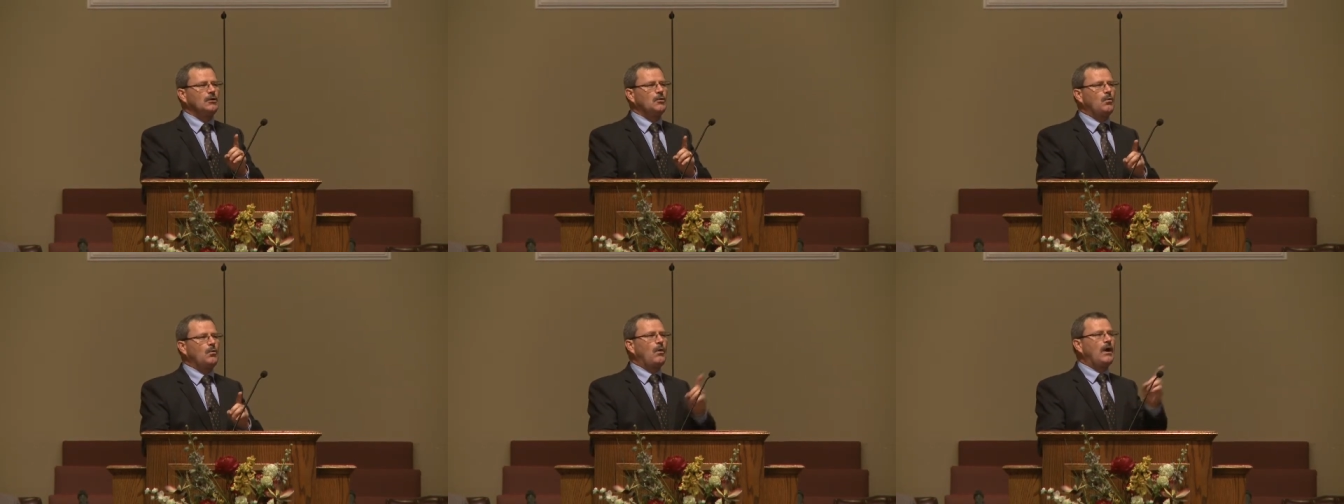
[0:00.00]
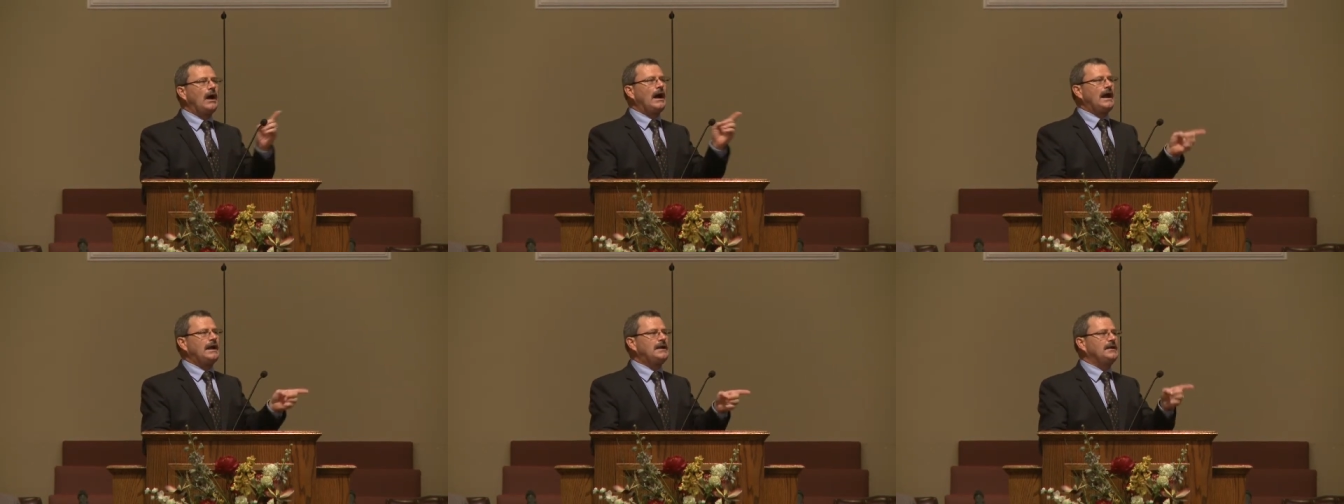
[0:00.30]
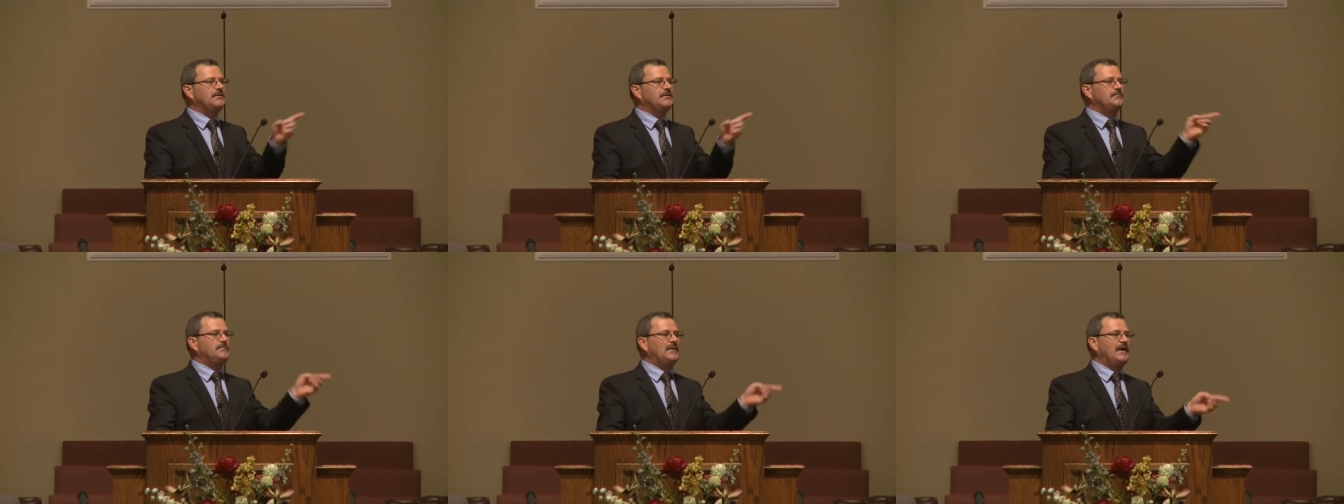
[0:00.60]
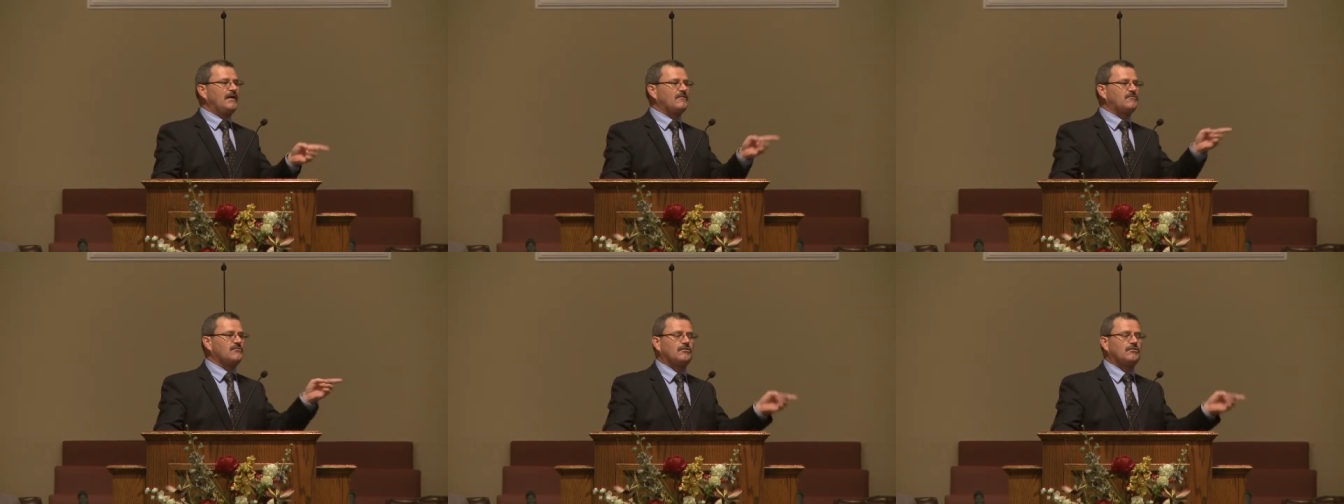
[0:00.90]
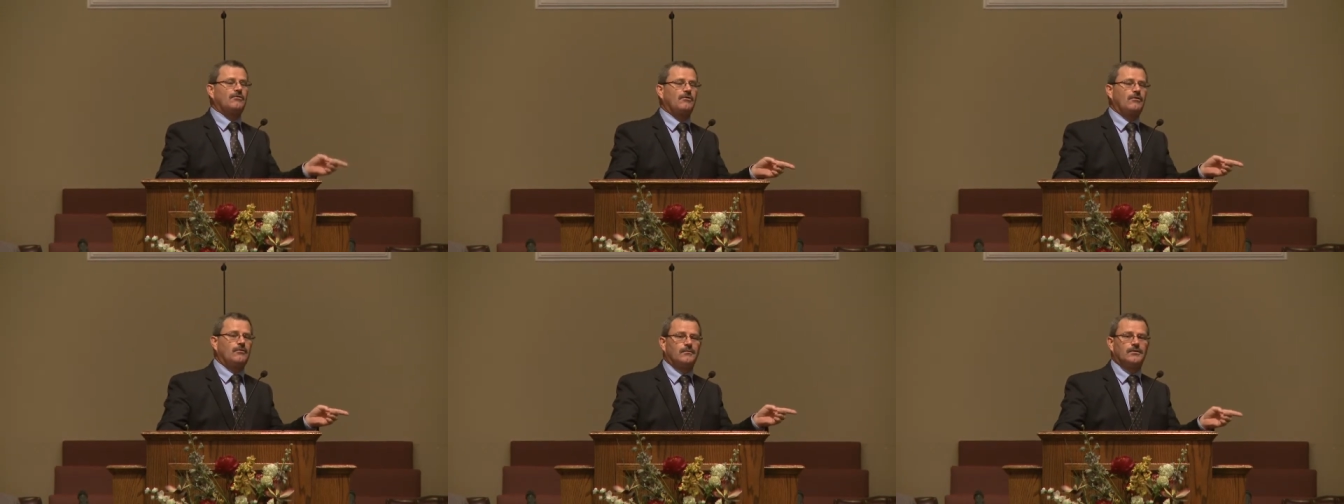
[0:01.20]
why didn't Pastor
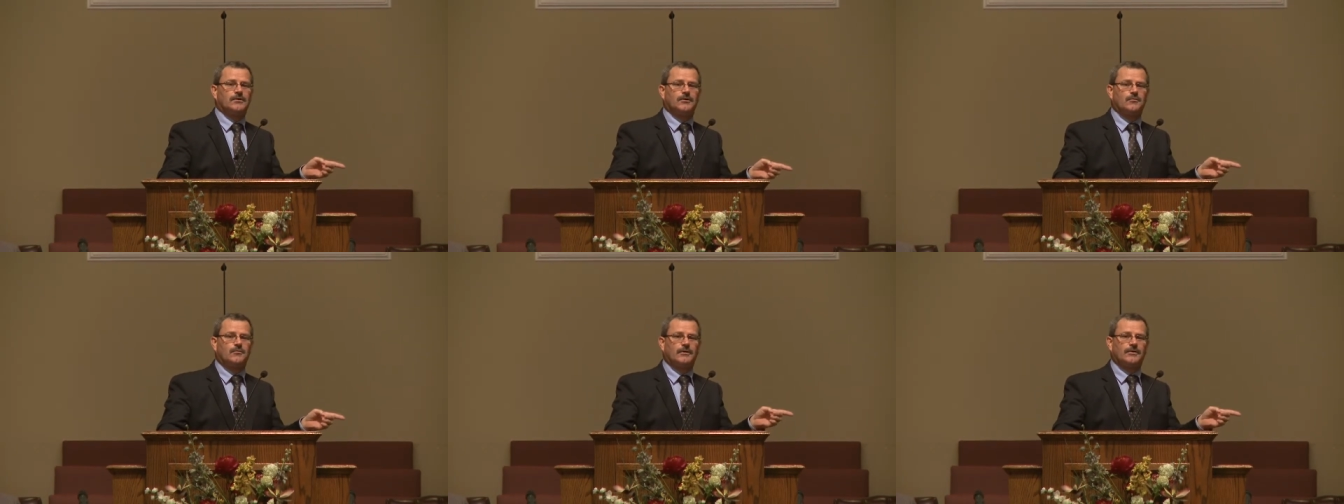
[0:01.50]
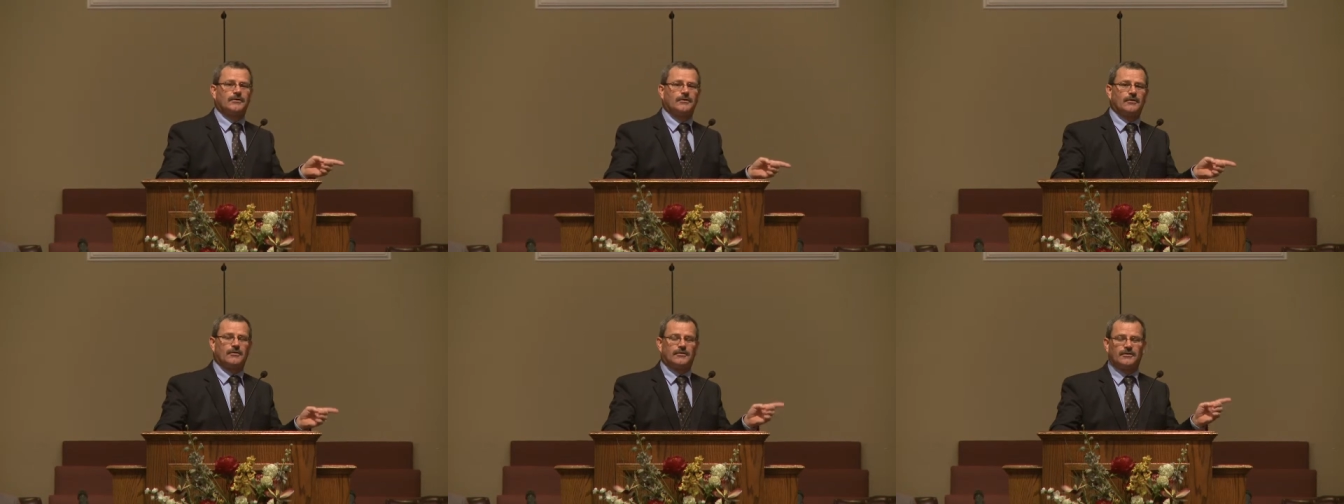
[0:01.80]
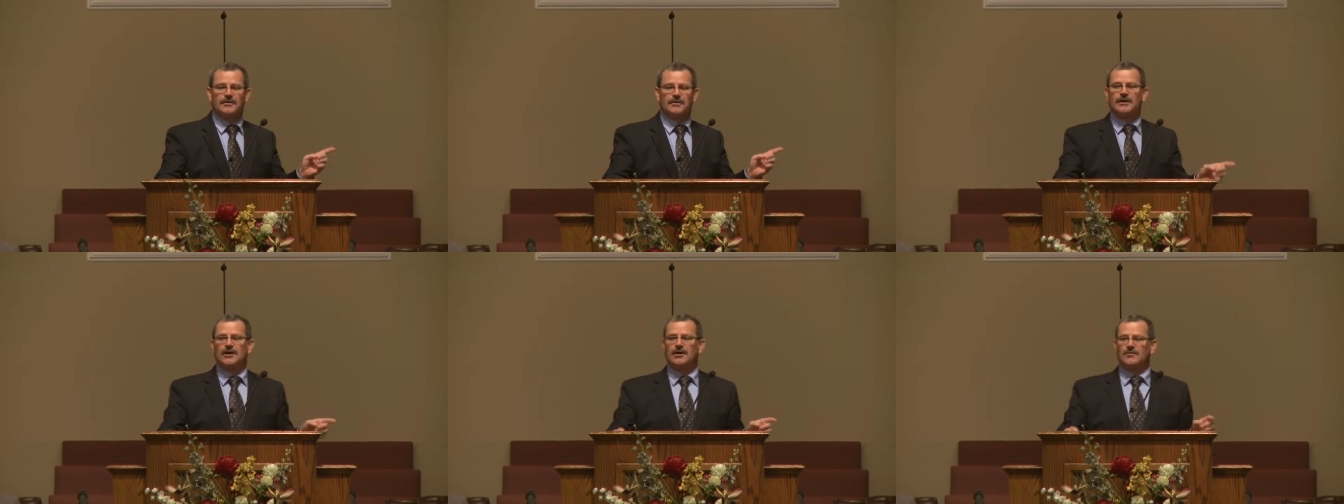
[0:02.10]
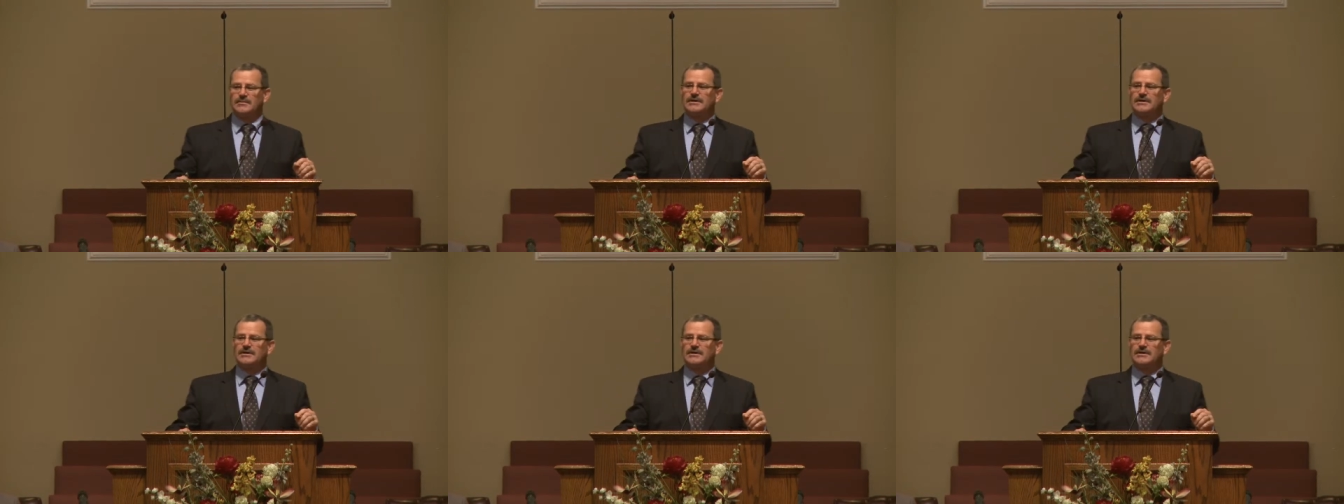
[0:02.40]
Caldwell quit earlier?